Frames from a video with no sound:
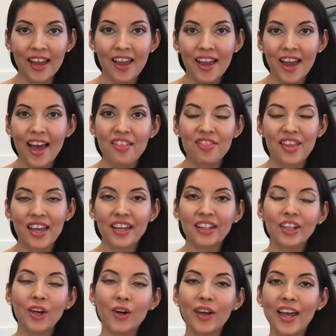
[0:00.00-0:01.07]
and then
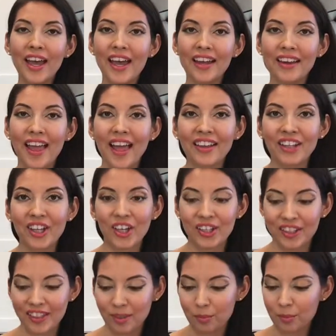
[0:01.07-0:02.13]
go ahead and
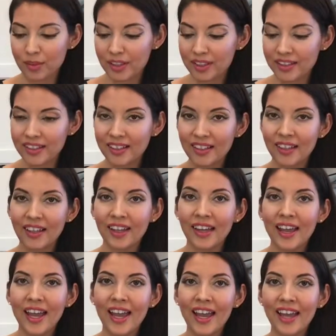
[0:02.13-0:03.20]
cook them.
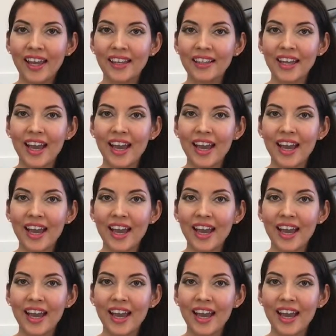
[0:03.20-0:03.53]
And